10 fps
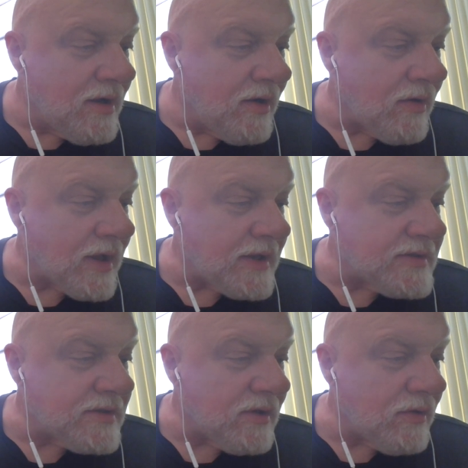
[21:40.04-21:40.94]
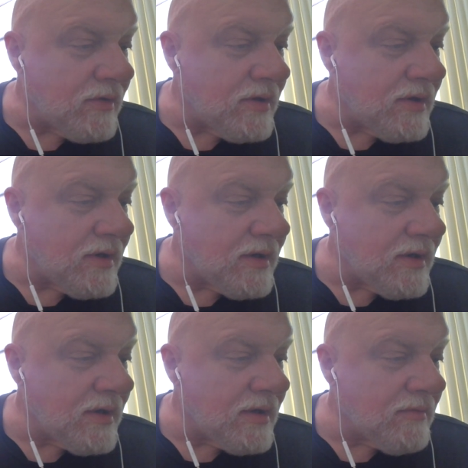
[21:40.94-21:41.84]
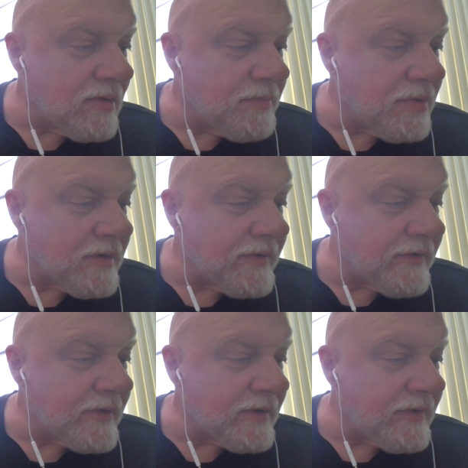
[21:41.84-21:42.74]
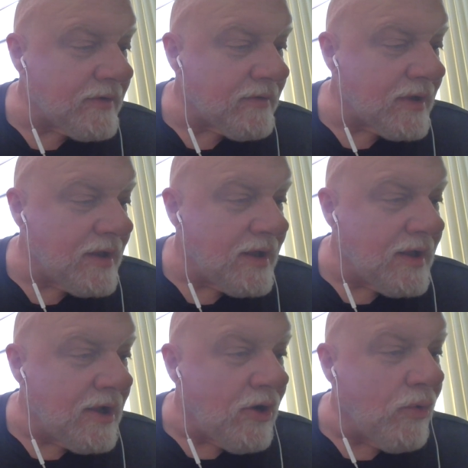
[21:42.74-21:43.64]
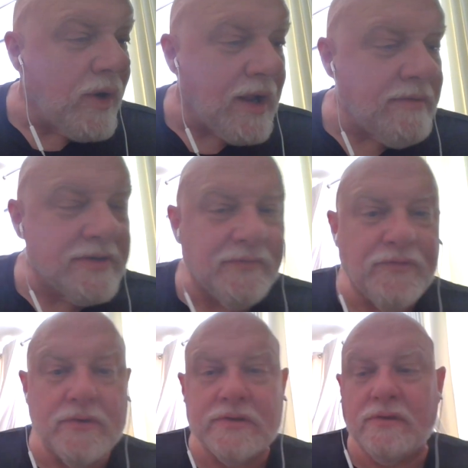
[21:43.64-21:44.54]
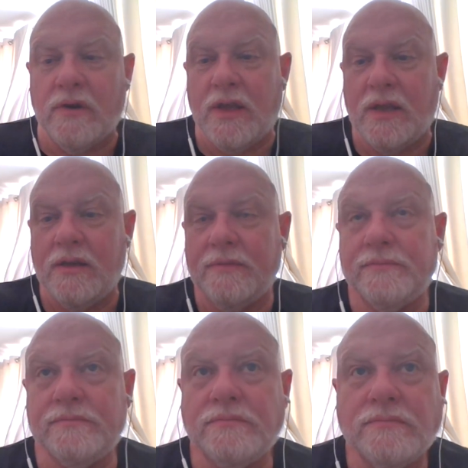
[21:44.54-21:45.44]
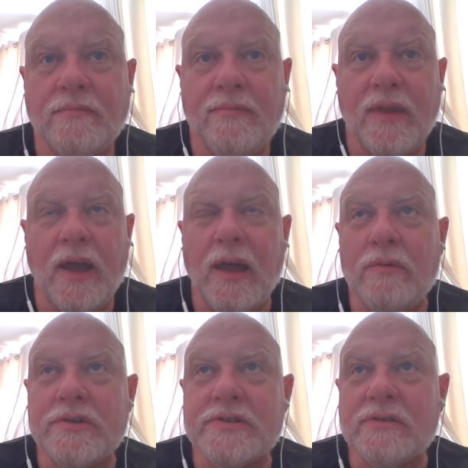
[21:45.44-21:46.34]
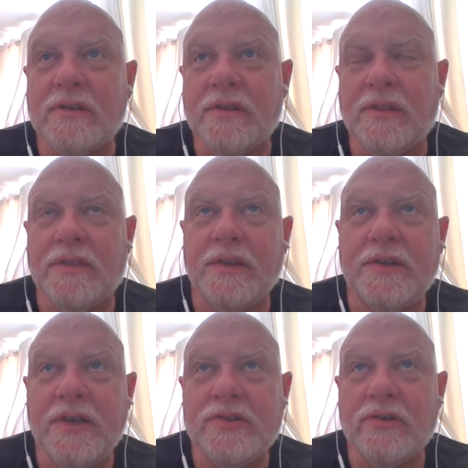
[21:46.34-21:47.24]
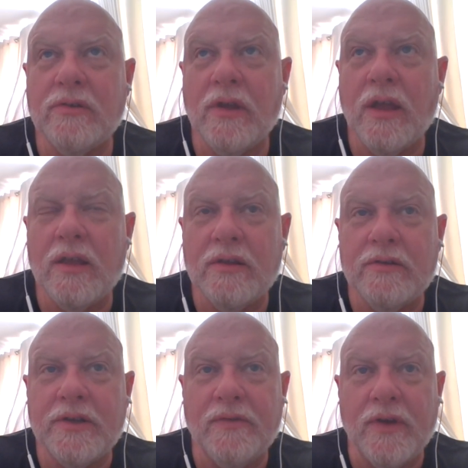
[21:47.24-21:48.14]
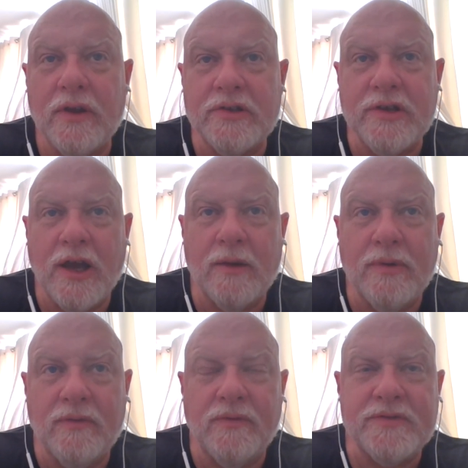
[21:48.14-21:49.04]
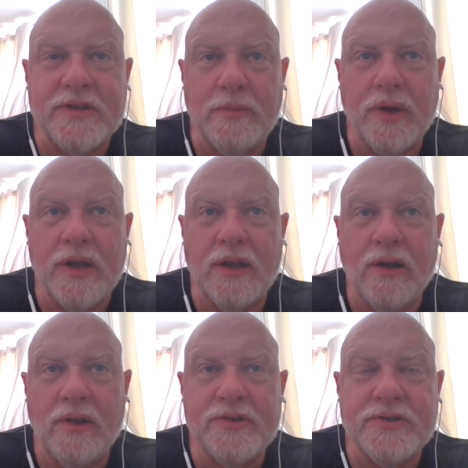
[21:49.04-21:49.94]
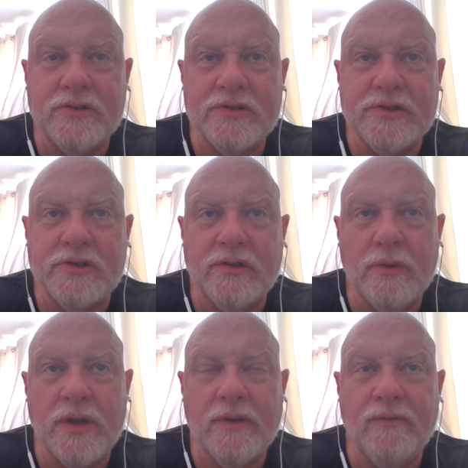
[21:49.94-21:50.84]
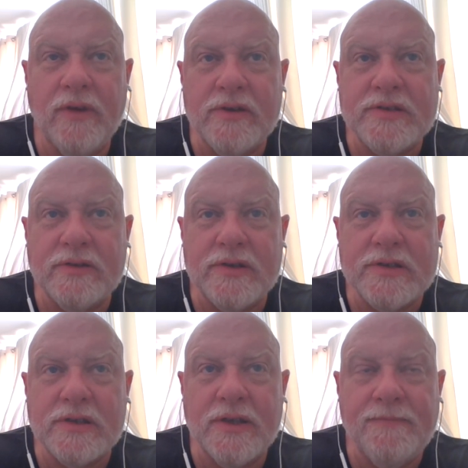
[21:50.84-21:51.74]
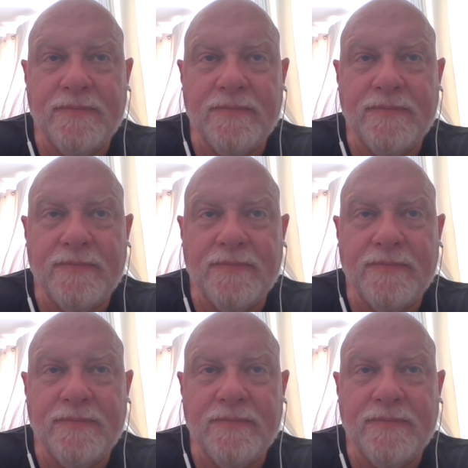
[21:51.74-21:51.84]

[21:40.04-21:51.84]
Okay, so what book or series got you into? When I was in first grade, I was the teacher uh, did a very good job of separating all the students to reading very seriously.